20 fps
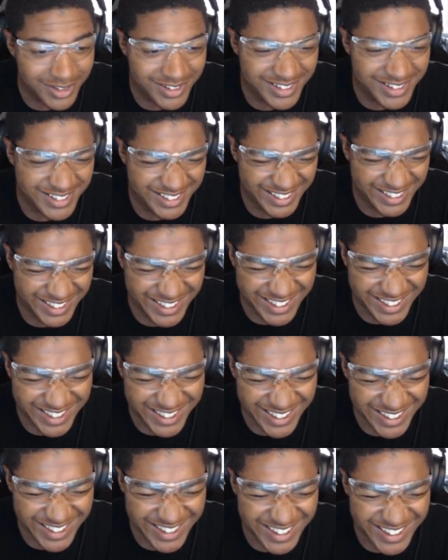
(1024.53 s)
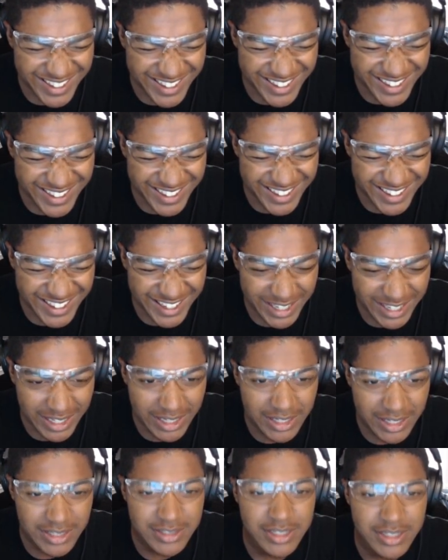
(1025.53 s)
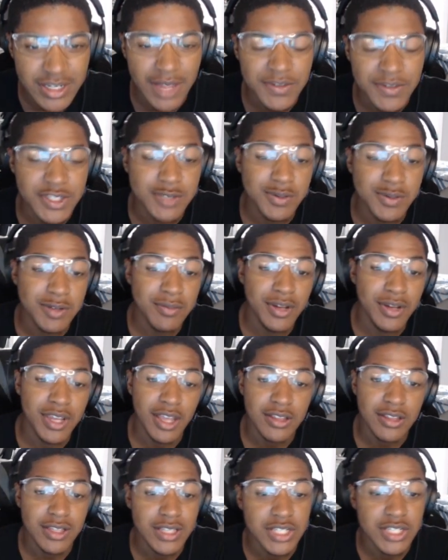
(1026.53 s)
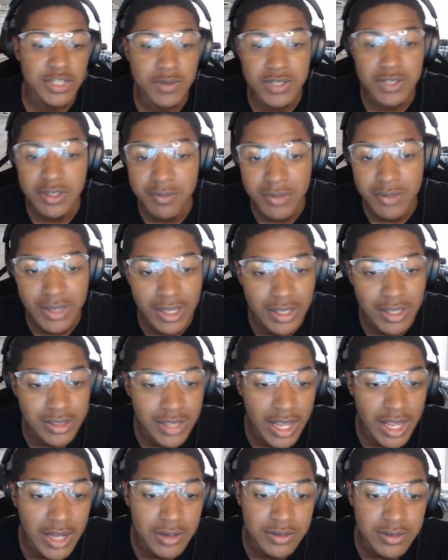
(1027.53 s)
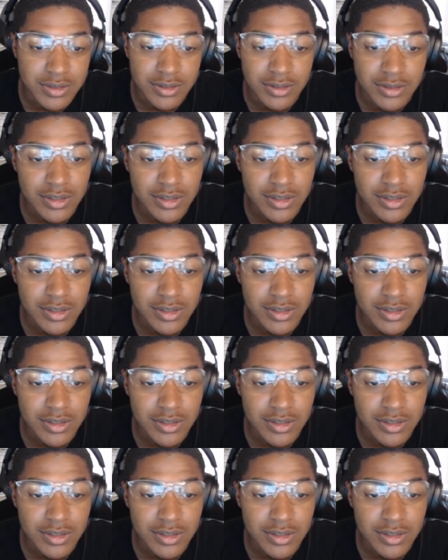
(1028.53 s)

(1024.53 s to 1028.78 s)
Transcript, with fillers: Uh, didn't have to spend money. I thought that shit was gonna be like a thousand.